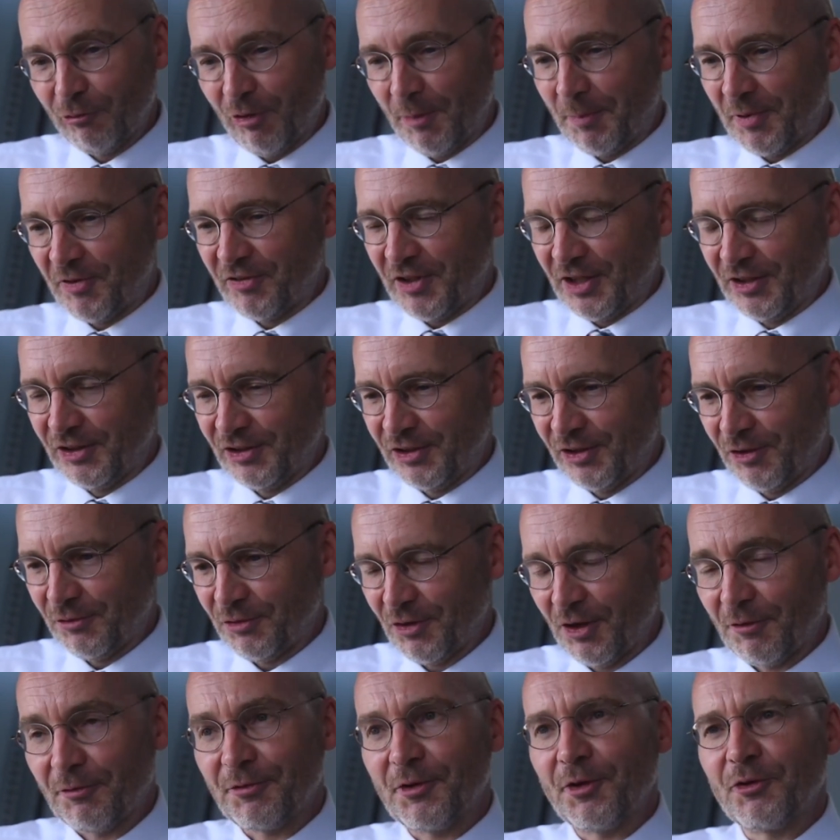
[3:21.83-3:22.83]
representatives
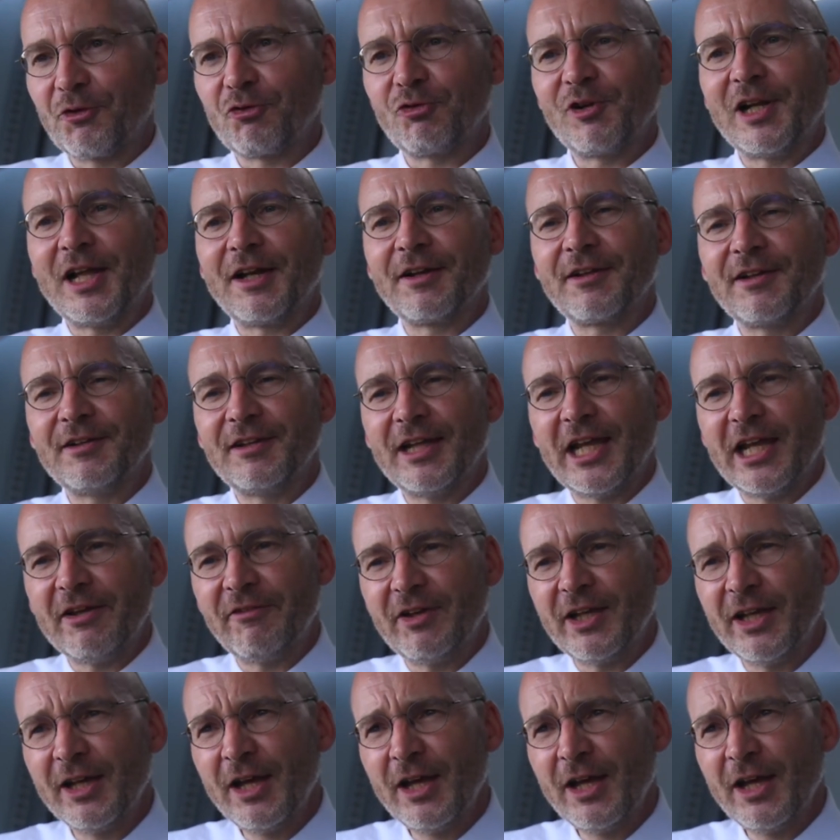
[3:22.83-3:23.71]
of the Sri Lankan Navy.